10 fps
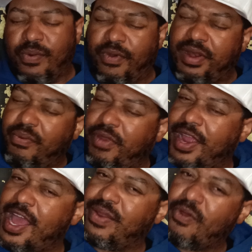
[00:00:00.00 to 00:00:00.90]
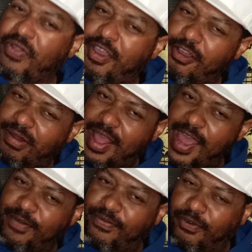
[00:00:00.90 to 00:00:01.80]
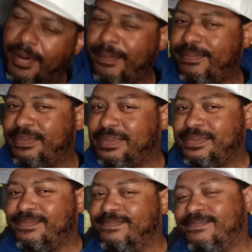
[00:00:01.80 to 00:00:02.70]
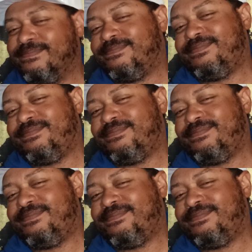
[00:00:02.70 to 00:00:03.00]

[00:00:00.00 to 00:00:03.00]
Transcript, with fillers: Wonder where you got North Carolina from? Hmm.